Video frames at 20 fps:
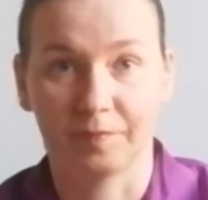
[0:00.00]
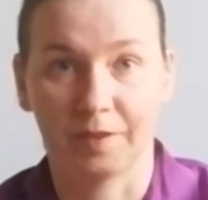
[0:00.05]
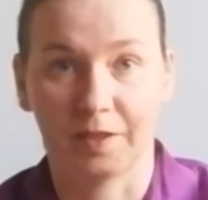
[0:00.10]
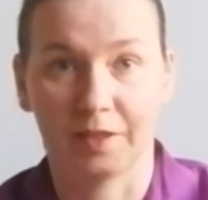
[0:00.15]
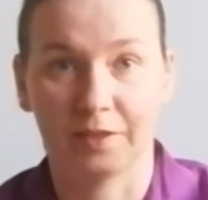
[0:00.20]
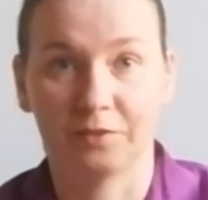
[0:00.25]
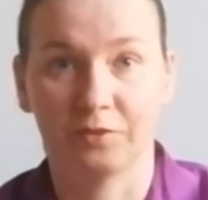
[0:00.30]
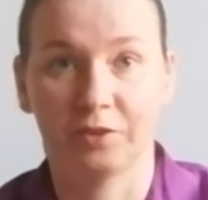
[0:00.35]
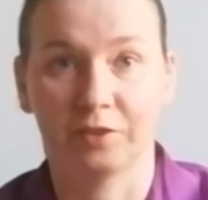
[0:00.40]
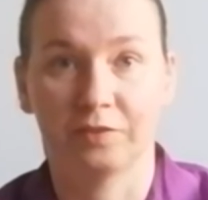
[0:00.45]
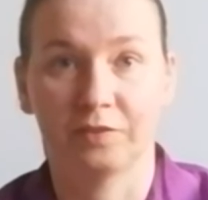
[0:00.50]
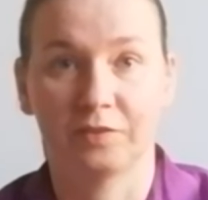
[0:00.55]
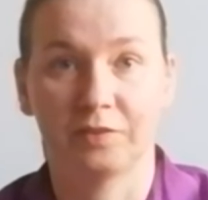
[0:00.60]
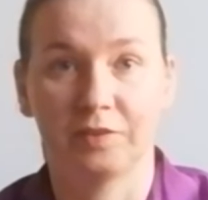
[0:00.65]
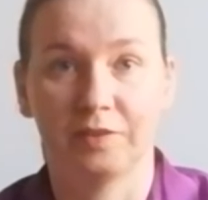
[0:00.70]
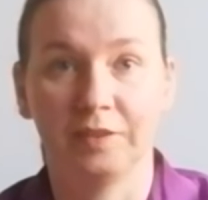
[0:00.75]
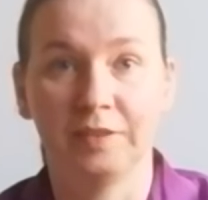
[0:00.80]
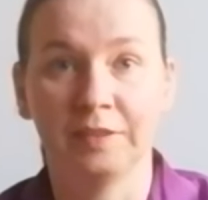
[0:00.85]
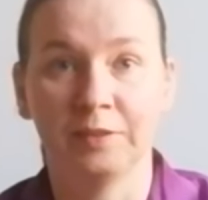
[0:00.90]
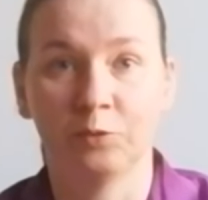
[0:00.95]
are just
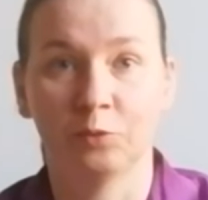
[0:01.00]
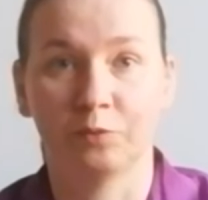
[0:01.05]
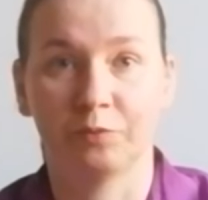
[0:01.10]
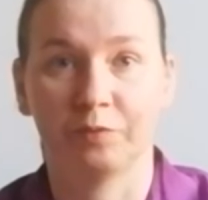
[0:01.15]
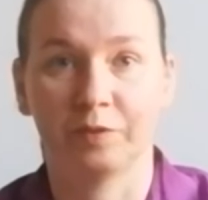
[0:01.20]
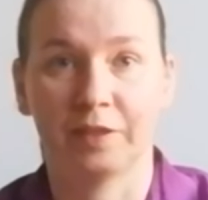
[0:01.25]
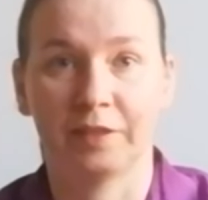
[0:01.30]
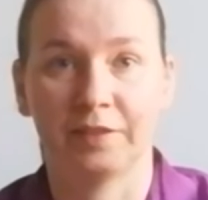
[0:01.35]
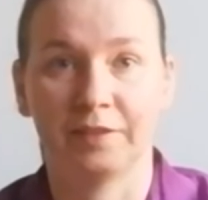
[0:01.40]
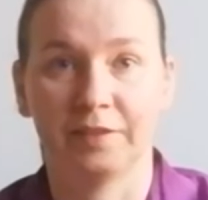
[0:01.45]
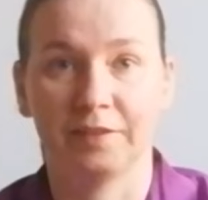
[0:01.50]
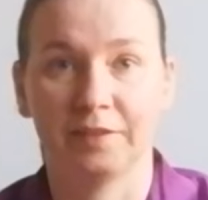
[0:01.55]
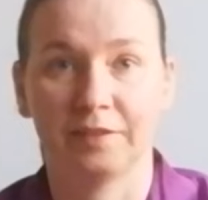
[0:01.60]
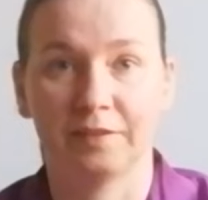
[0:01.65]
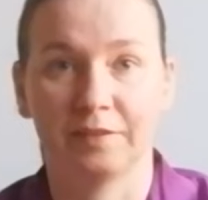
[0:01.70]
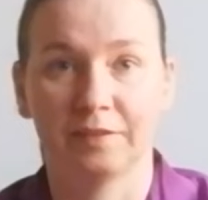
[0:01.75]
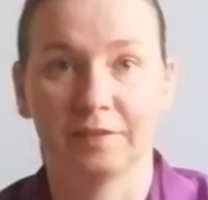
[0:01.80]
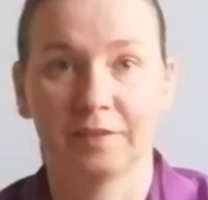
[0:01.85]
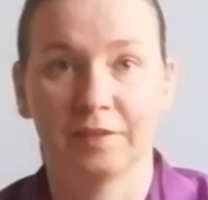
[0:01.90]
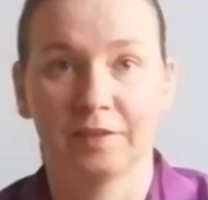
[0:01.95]
ego-finding,
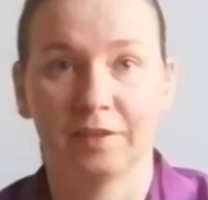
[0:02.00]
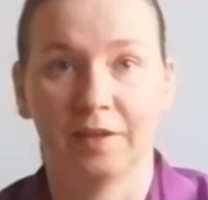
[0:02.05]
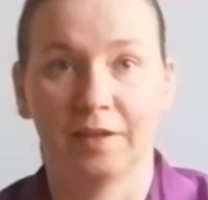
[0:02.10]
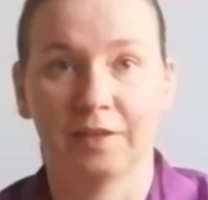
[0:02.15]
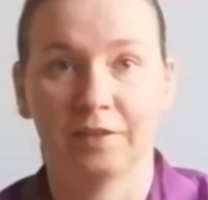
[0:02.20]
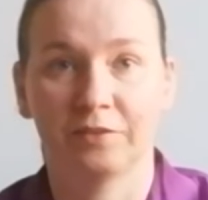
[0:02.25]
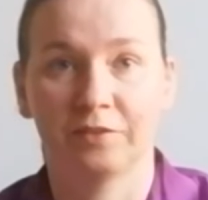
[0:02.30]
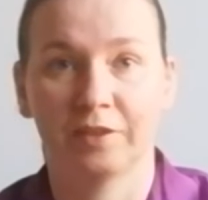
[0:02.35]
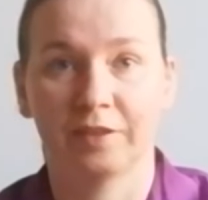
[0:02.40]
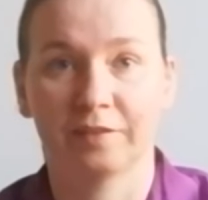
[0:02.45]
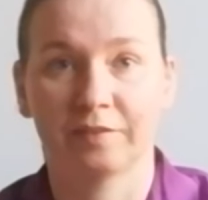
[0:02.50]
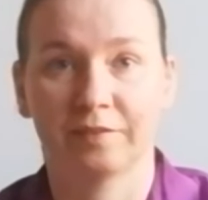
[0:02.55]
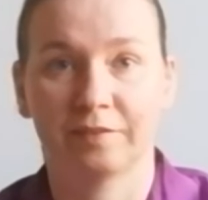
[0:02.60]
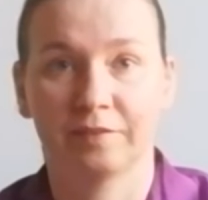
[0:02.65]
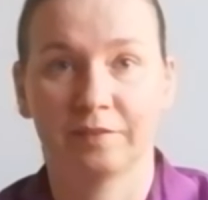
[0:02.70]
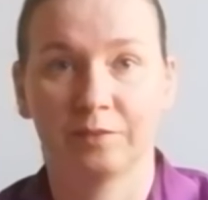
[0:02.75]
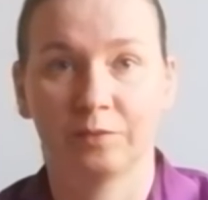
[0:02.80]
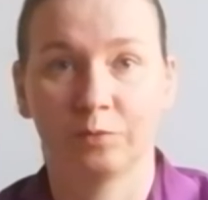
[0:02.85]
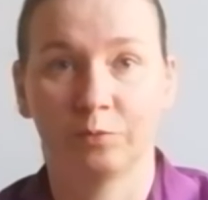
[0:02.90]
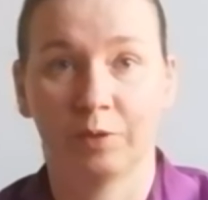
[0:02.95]
are
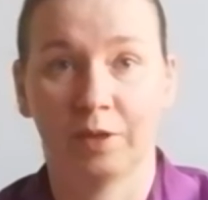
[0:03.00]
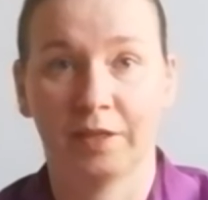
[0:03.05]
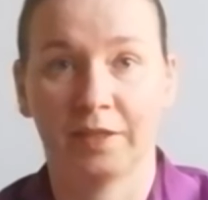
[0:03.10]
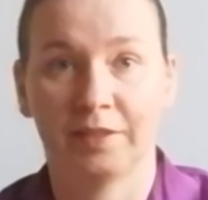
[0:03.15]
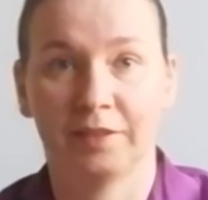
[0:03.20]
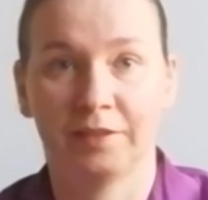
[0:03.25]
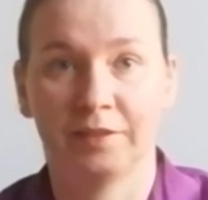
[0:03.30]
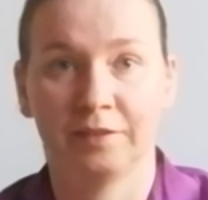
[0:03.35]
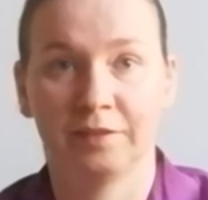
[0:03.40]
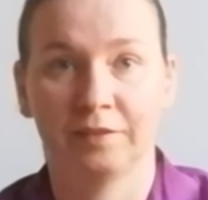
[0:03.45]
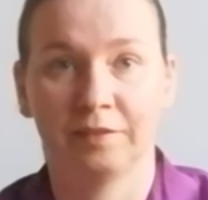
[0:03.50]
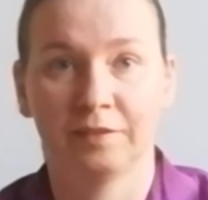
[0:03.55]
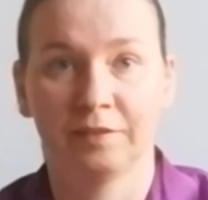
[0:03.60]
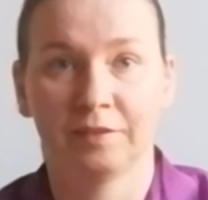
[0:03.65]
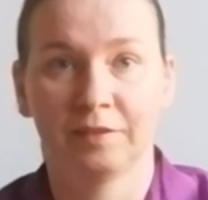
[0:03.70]
just trying.